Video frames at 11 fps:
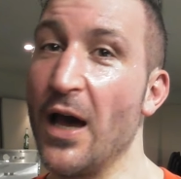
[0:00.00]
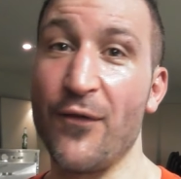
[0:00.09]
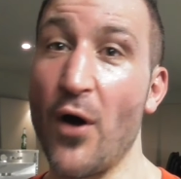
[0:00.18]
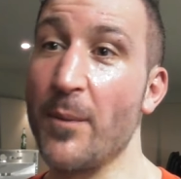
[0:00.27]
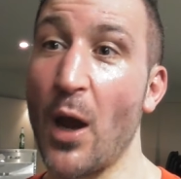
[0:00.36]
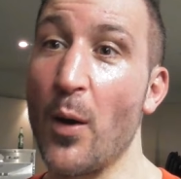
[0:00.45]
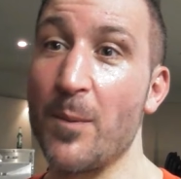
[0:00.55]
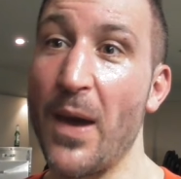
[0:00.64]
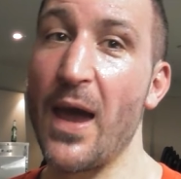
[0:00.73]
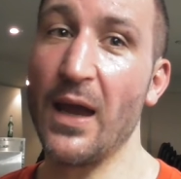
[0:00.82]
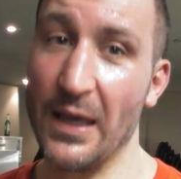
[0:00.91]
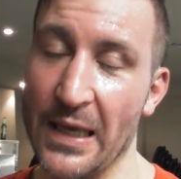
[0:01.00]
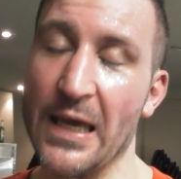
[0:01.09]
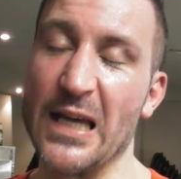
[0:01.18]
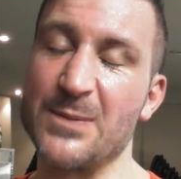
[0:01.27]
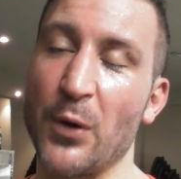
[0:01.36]
If I'm going back,
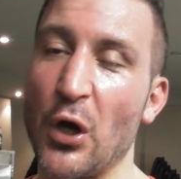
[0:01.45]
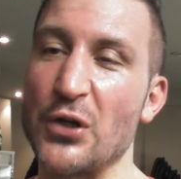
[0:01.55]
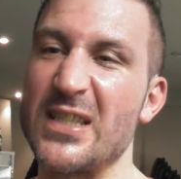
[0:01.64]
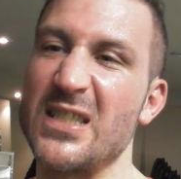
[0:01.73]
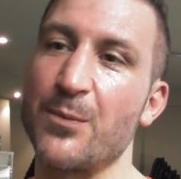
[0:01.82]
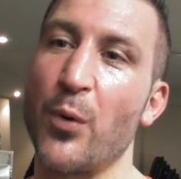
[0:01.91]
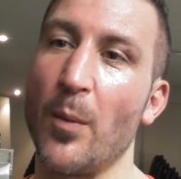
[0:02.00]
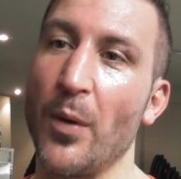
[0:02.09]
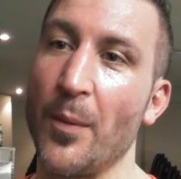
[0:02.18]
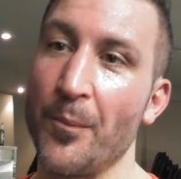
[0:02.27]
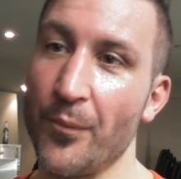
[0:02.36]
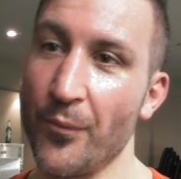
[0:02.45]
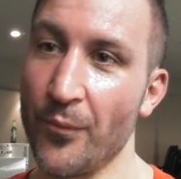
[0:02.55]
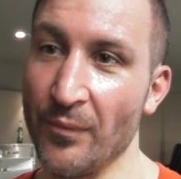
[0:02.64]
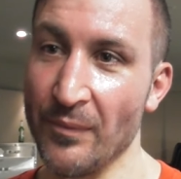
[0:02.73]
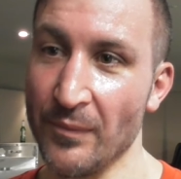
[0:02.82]
it's because there's a problem. Was
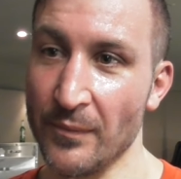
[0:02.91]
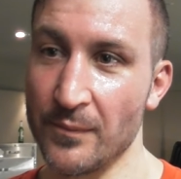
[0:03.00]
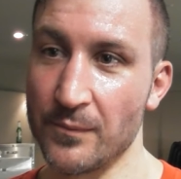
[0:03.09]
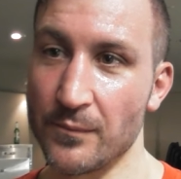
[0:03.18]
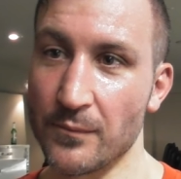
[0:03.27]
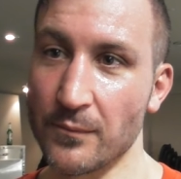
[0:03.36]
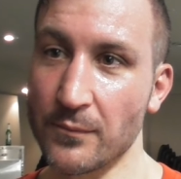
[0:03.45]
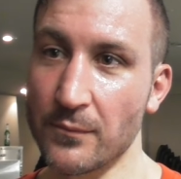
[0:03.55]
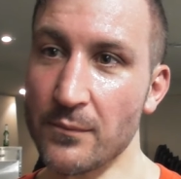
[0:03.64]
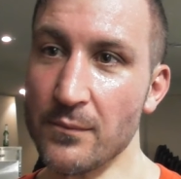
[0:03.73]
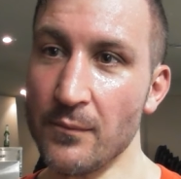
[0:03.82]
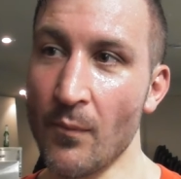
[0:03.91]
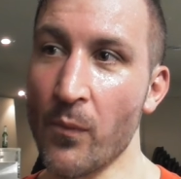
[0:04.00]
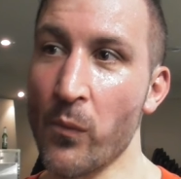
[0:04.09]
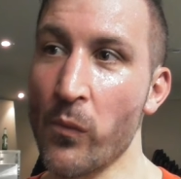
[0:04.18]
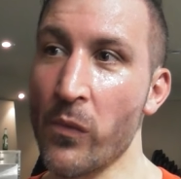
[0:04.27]
it the first time you experienced something like
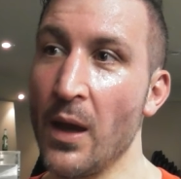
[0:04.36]
that?